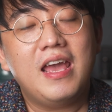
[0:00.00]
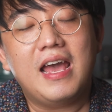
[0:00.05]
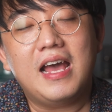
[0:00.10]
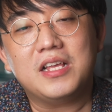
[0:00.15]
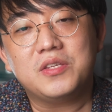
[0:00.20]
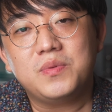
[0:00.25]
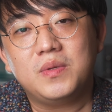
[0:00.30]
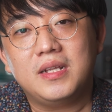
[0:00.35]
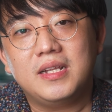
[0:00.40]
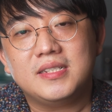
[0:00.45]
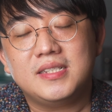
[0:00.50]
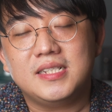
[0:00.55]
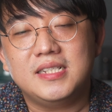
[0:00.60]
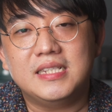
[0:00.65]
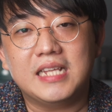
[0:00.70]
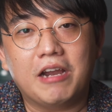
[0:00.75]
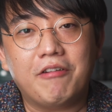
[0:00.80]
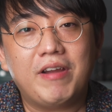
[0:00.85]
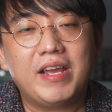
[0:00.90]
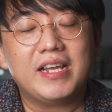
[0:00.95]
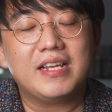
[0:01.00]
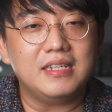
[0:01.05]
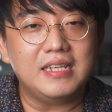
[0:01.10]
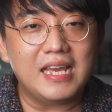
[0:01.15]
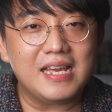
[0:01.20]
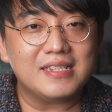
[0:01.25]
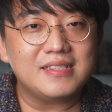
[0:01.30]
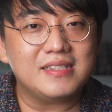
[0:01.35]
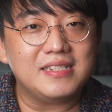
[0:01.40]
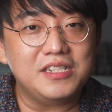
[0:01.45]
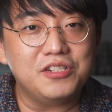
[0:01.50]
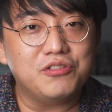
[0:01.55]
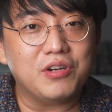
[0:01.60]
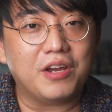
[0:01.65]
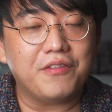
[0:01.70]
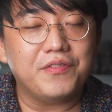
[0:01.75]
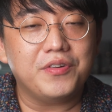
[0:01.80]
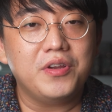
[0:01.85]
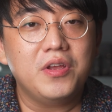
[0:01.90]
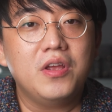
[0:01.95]
as well as the direct EST
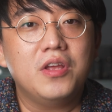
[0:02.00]
driver